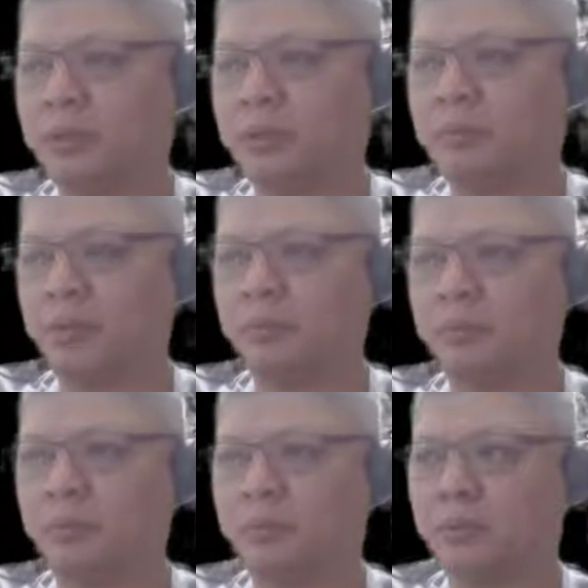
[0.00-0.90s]
and black
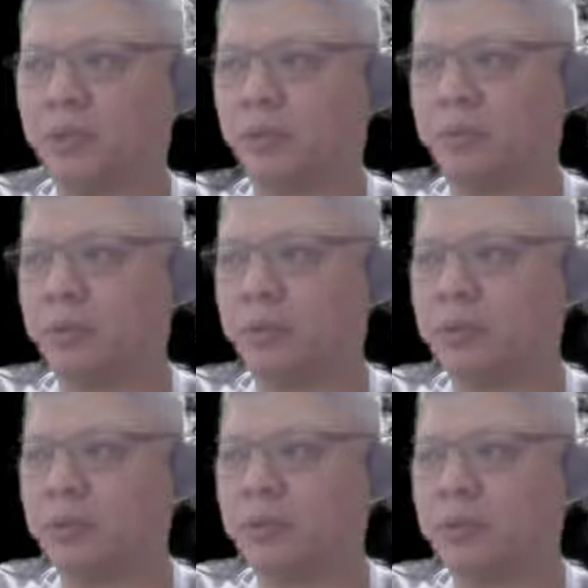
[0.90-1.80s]
would do
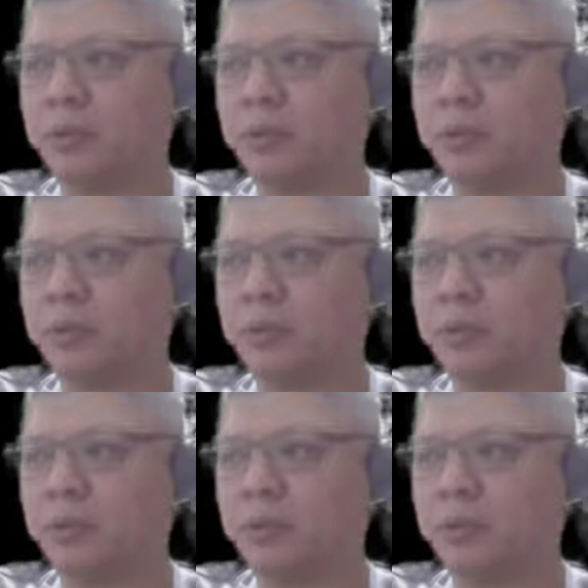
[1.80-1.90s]
likewise.